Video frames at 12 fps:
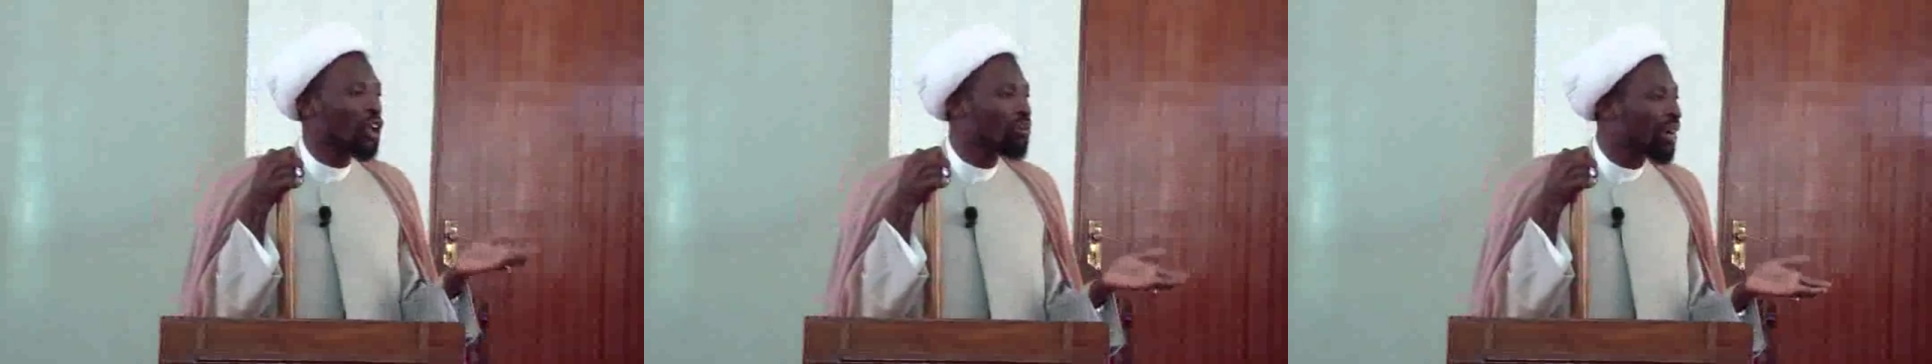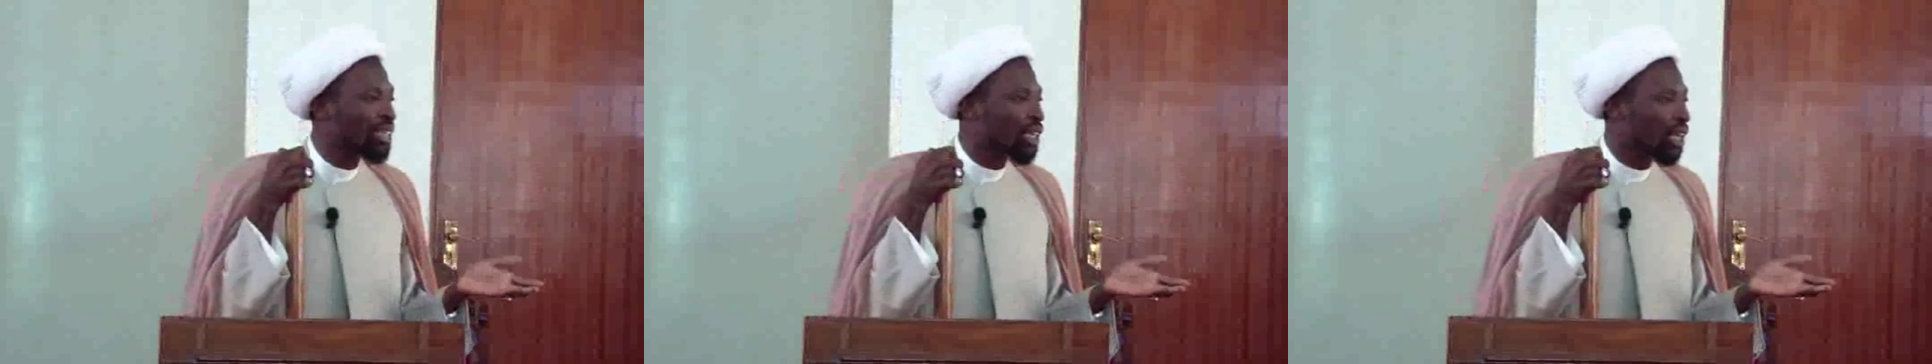
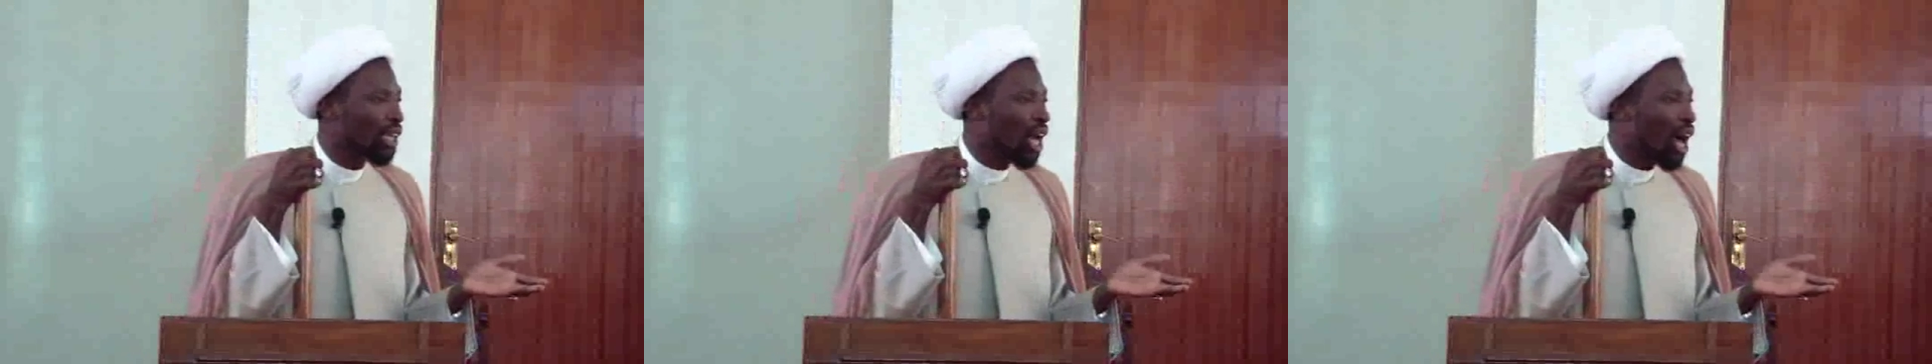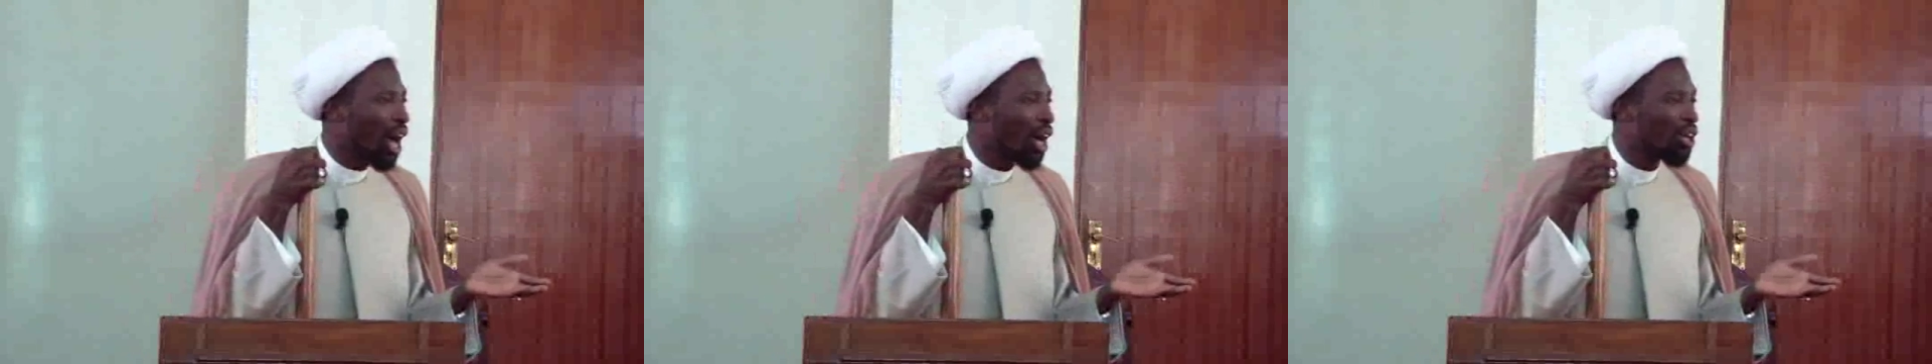Almighty
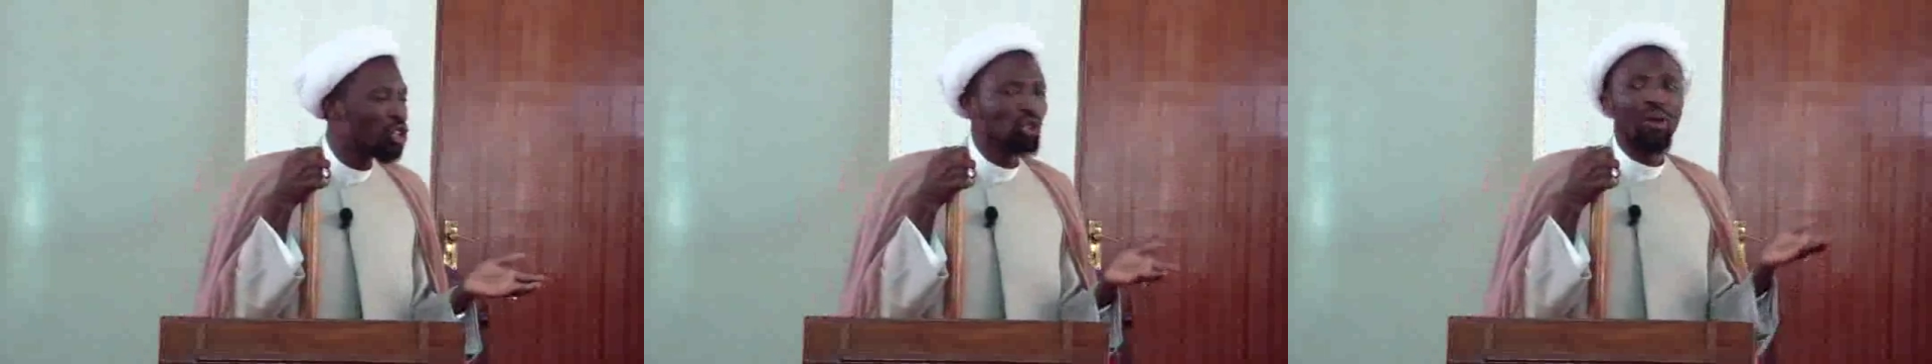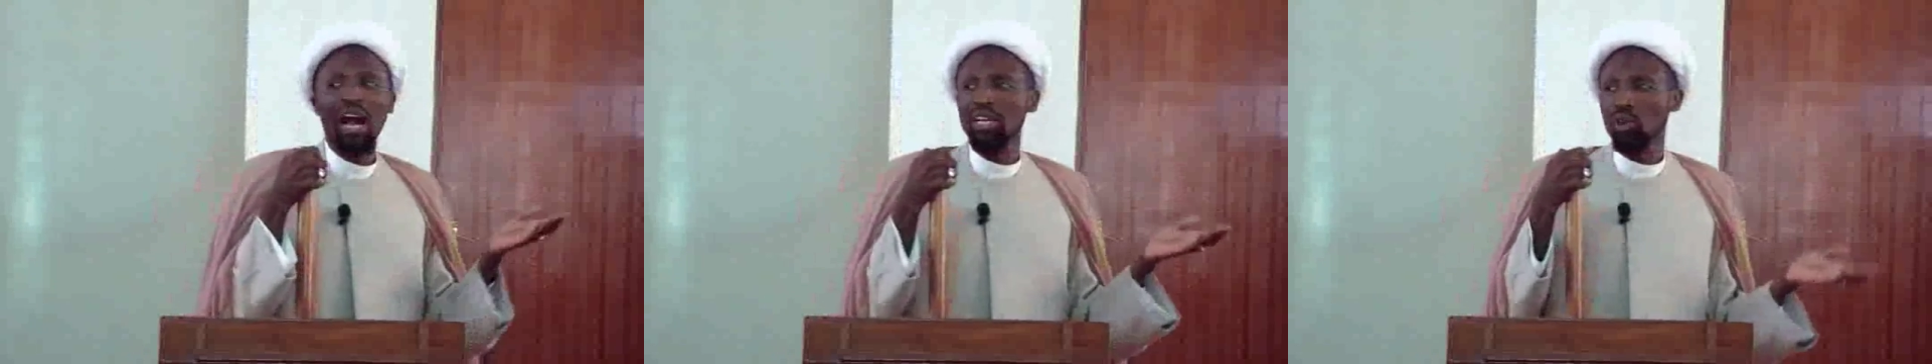Allah
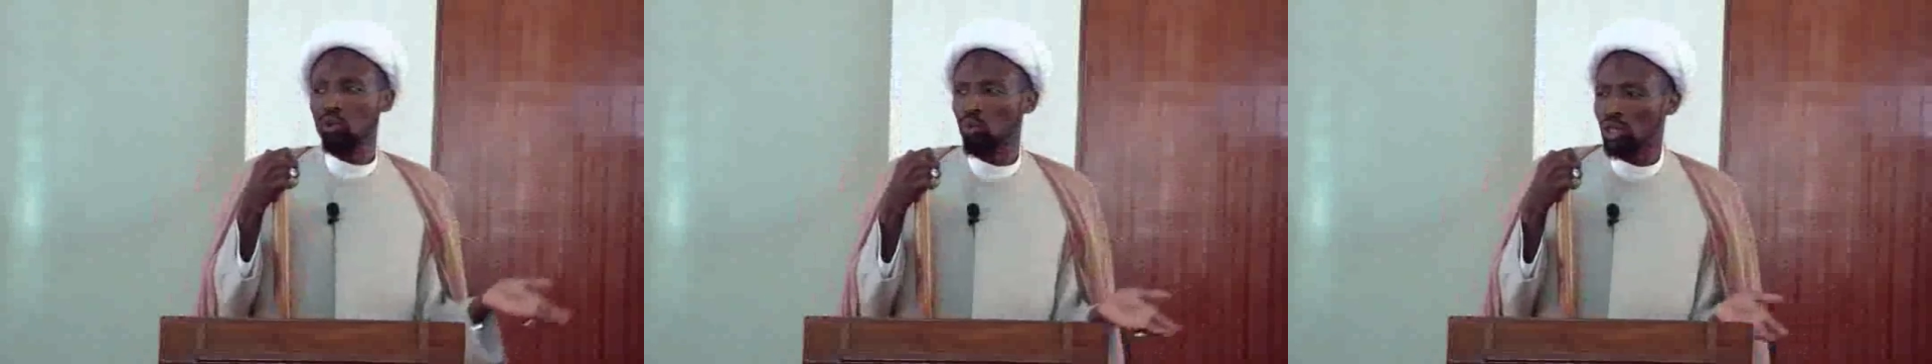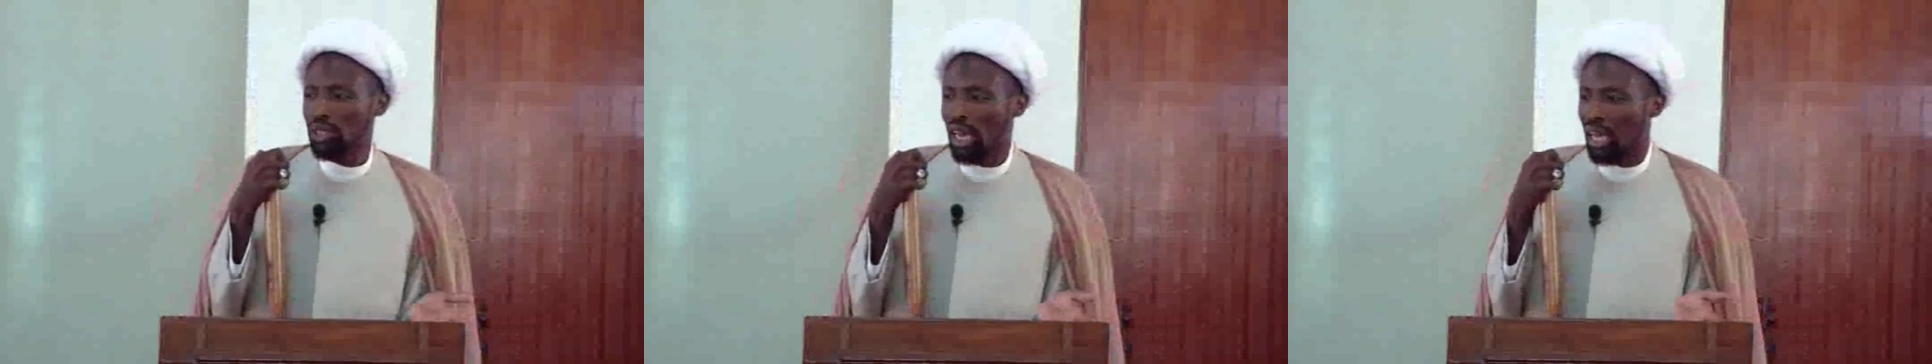
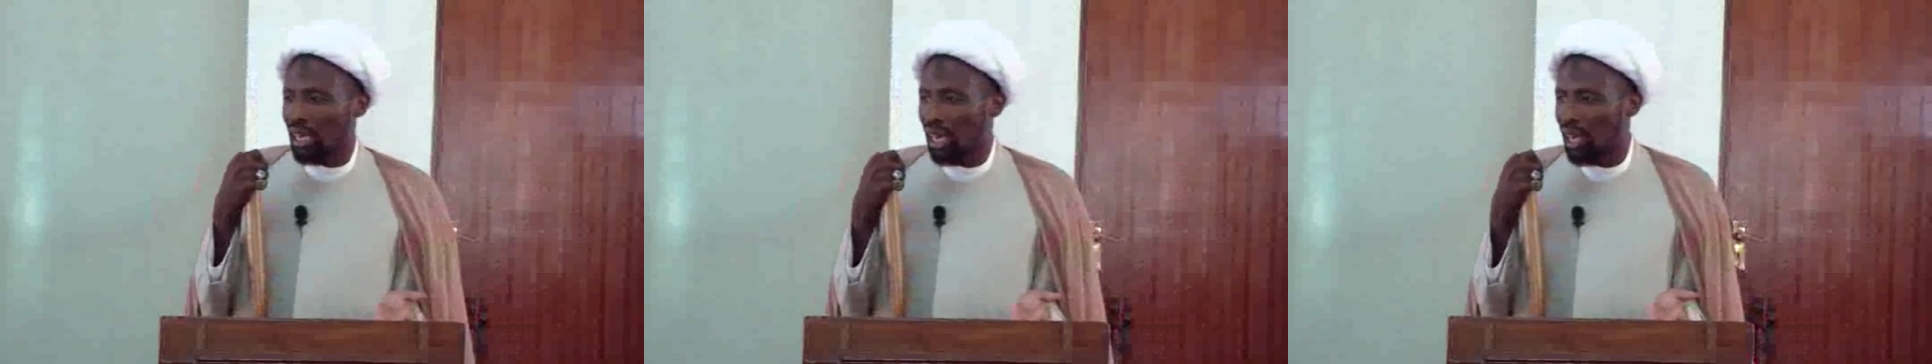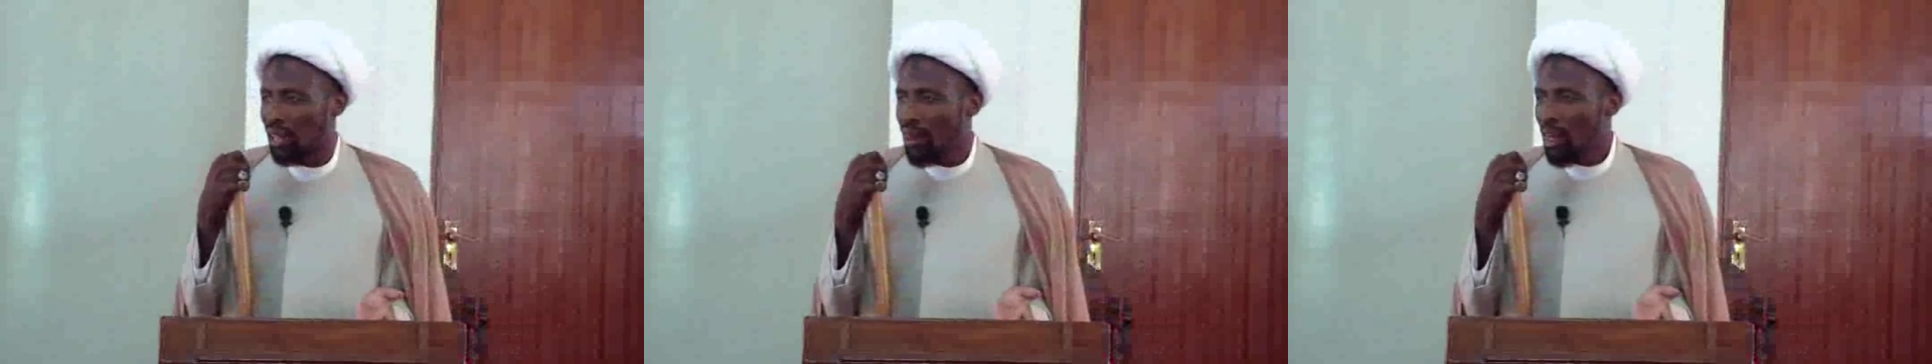Subhanahu wa
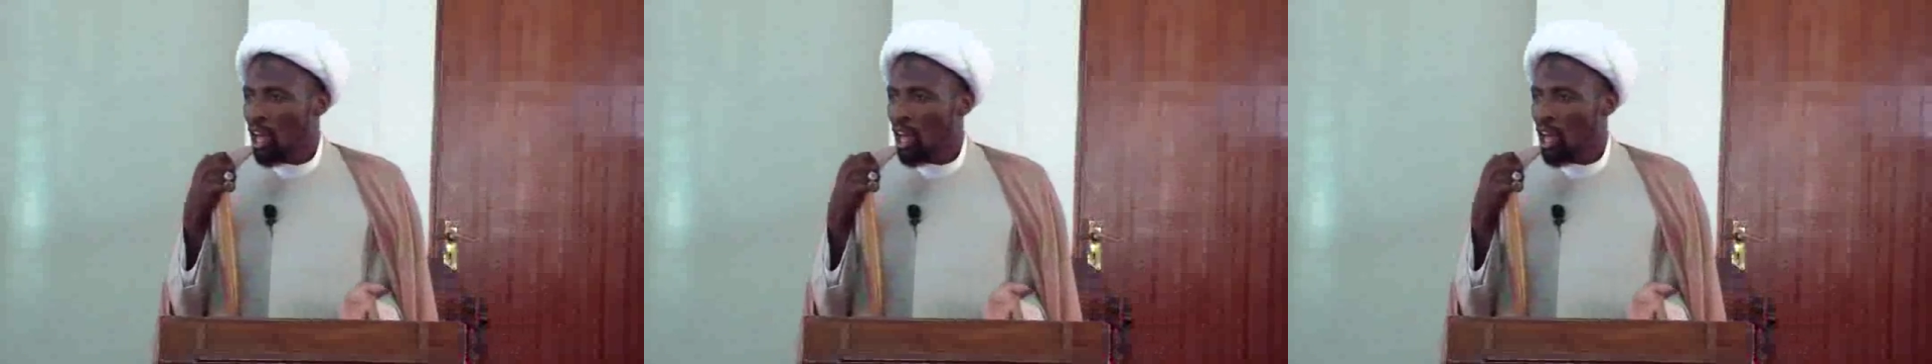Ta'ala.